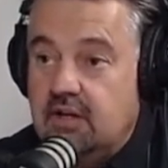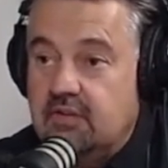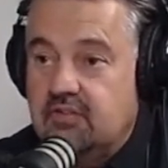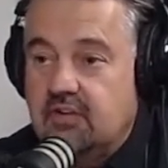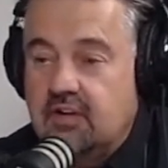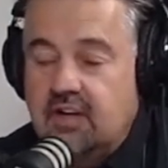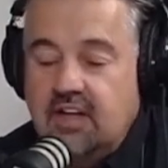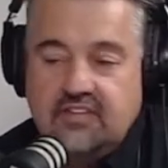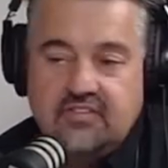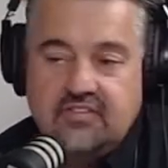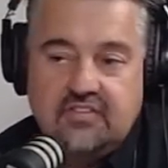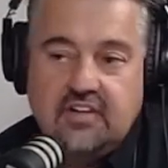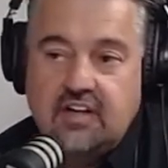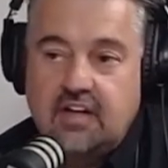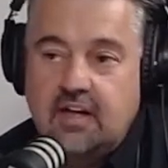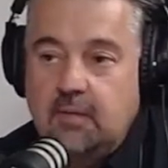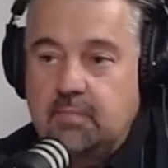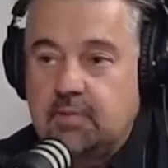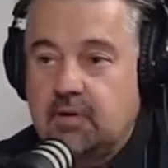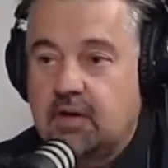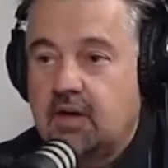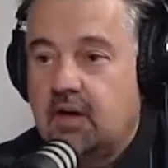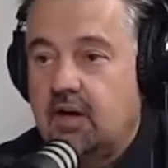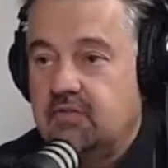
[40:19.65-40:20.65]
So less than a
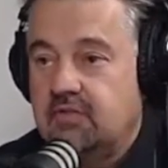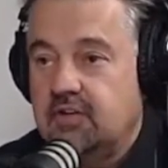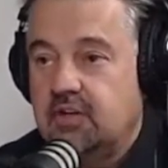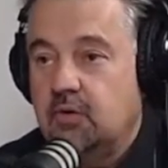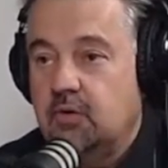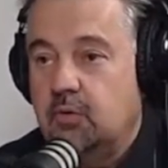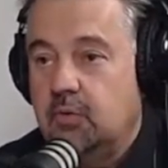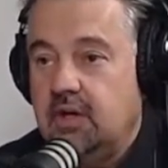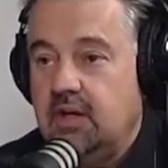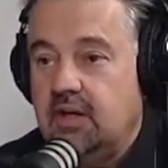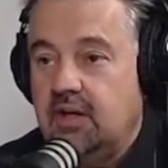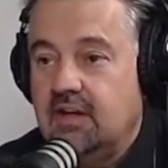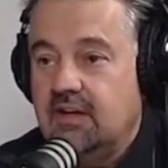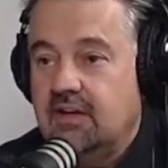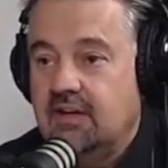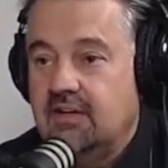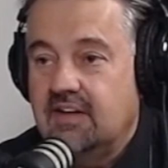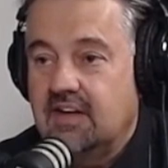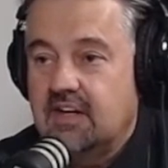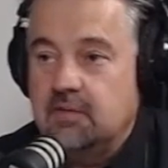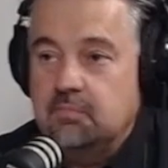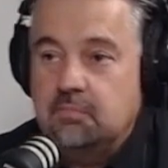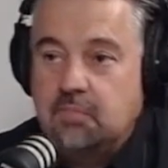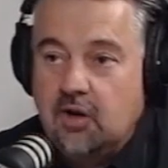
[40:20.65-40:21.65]
cup of coffee a week.
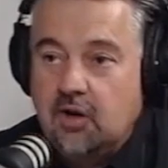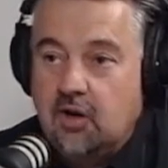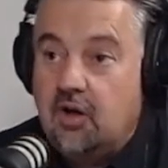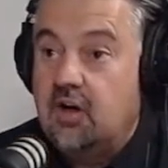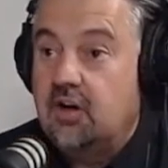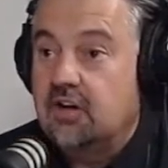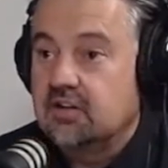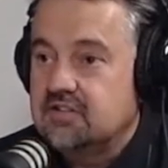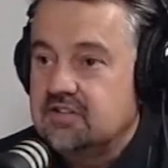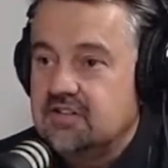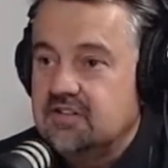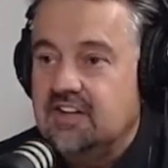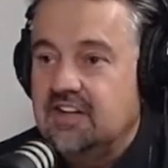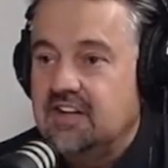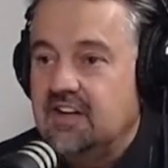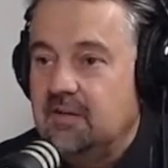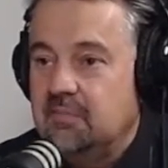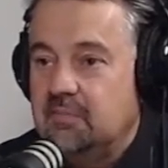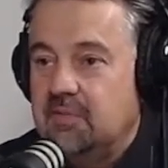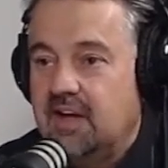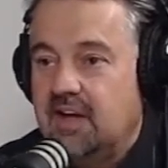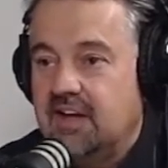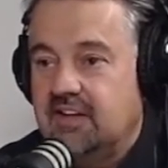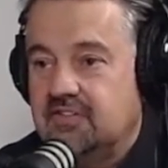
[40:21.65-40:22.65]
They can belong to the
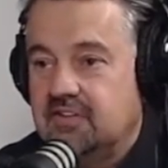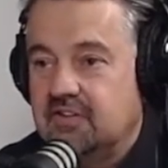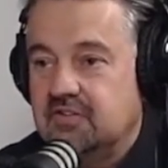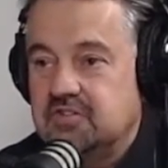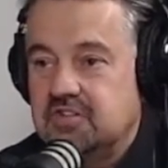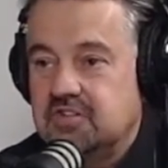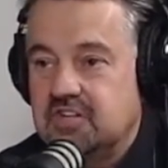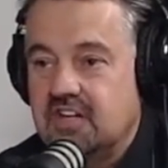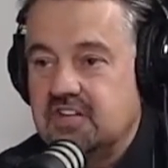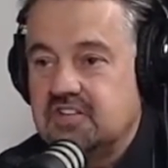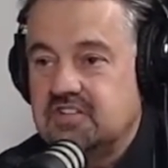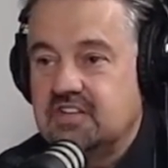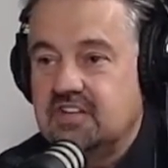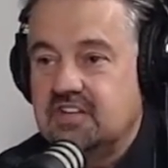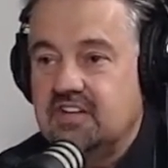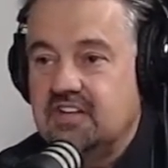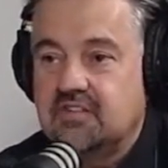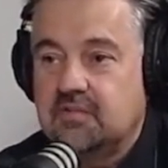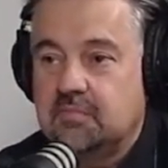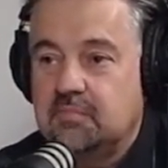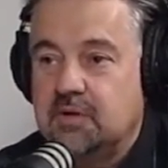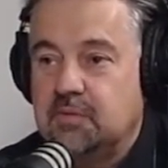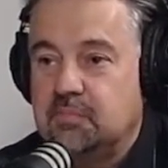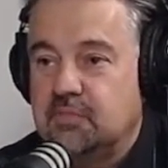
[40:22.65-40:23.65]
Alumni Association
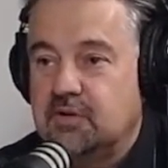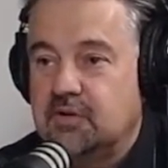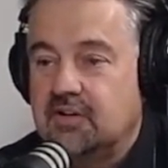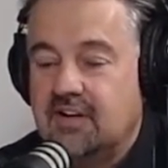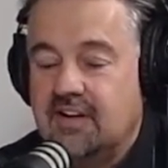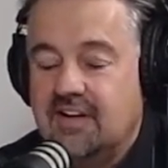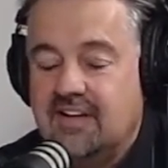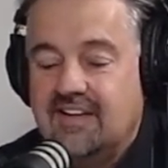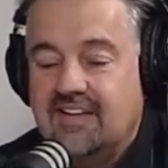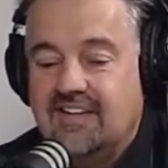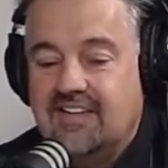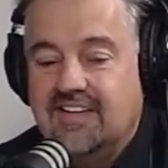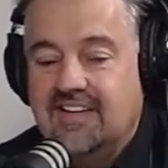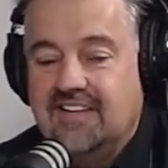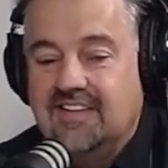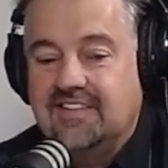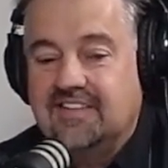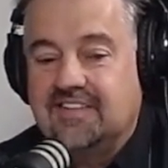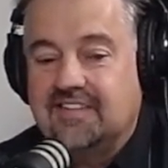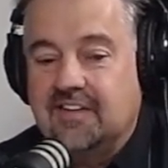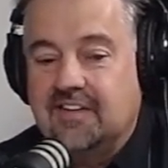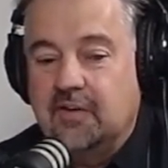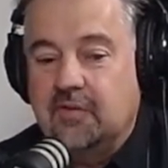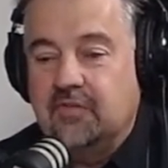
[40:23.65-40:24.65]
as a member.
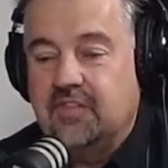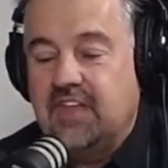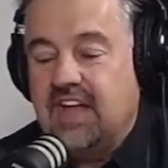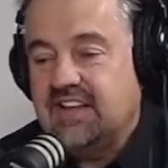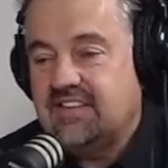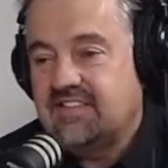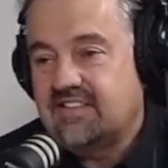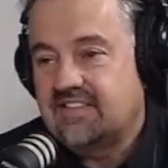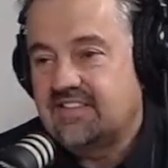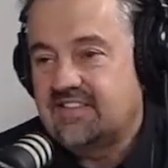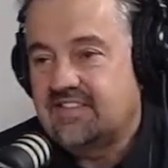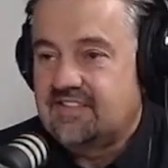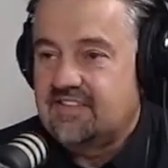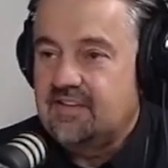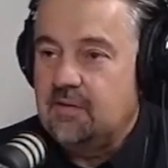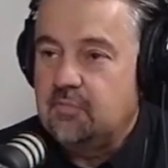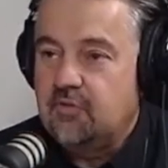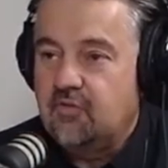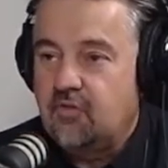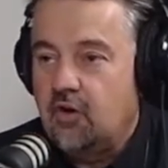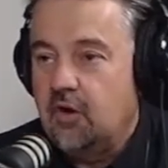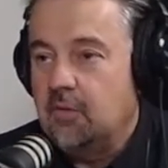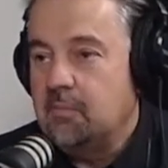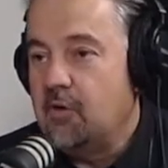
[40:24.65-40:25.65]
So that's some
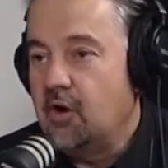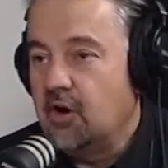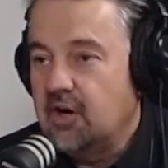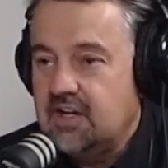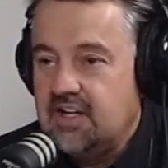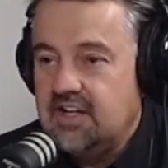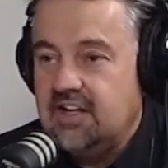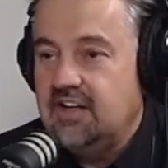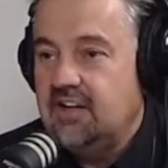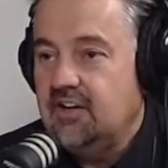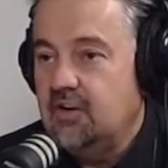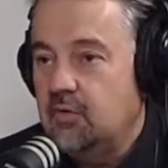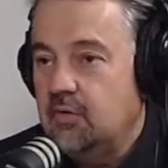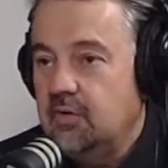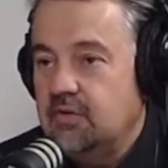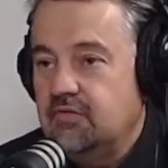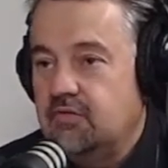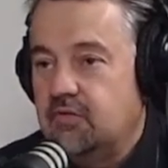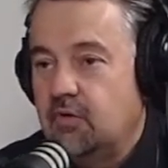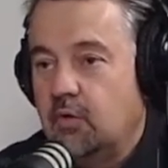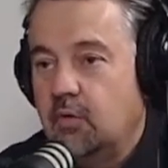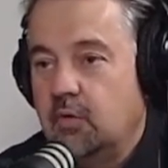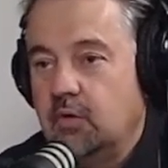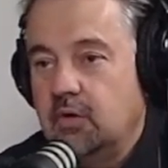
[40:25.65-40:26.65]
of our marketing going
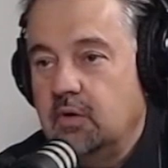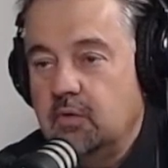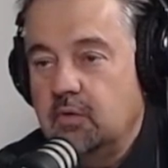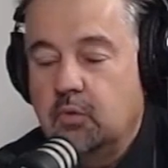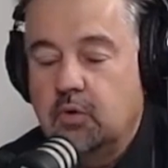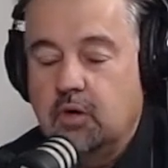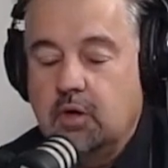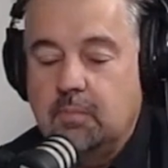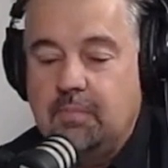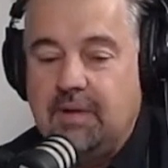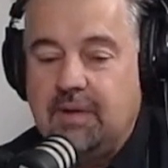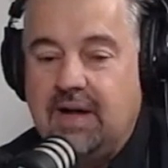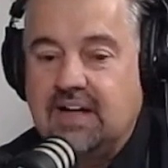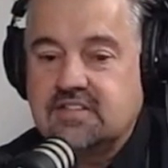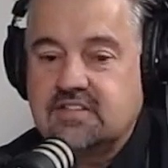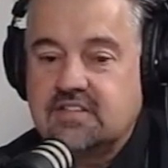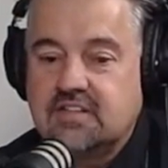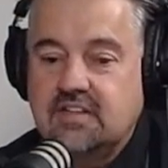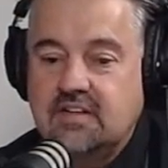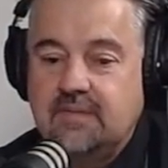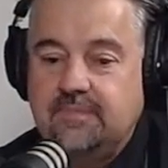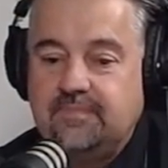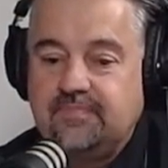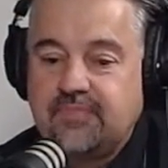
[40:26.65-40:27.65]
forward.
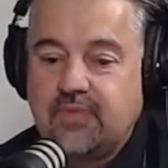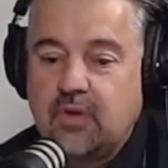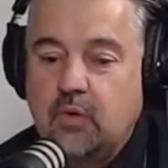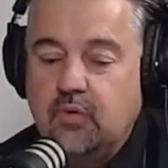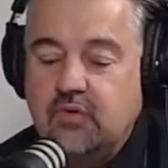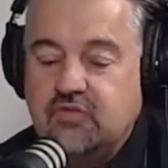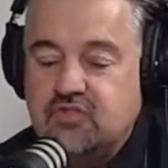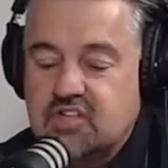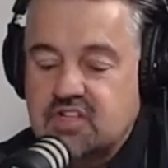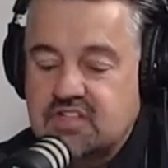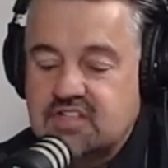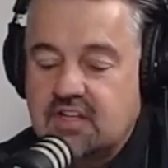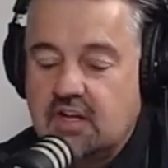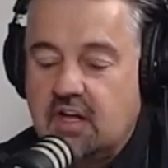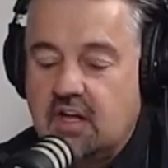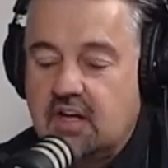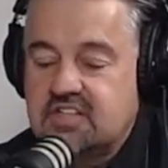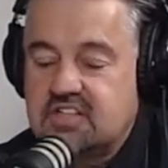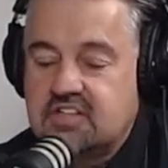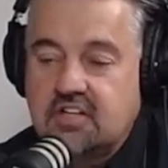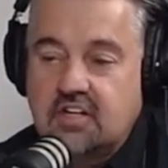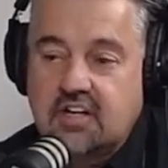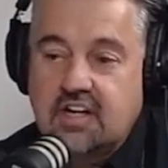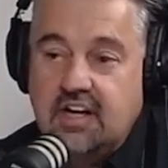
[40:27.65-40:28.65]
We've just
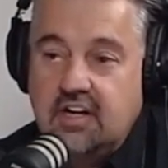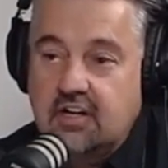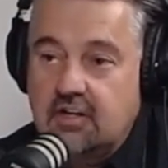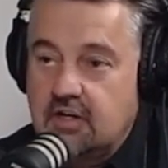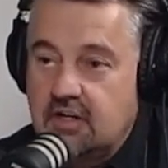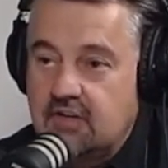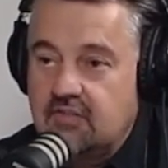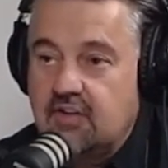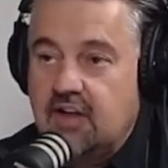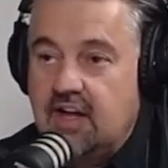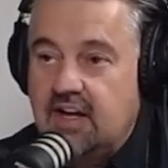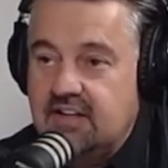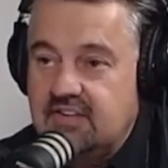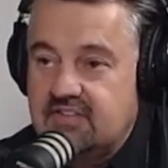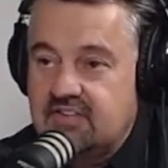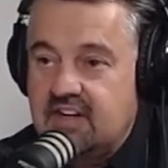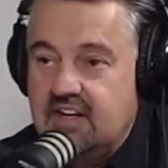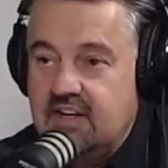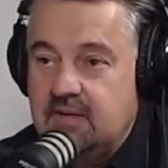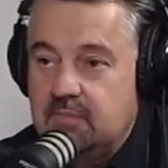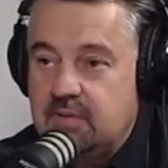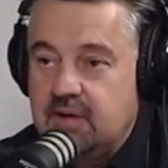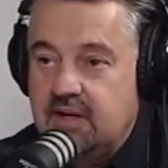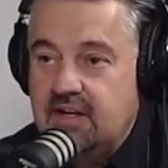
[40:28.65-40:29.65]
launched our Carol of Lights
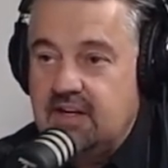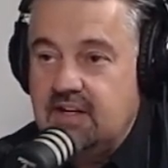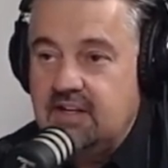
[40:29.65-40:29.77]
campaign.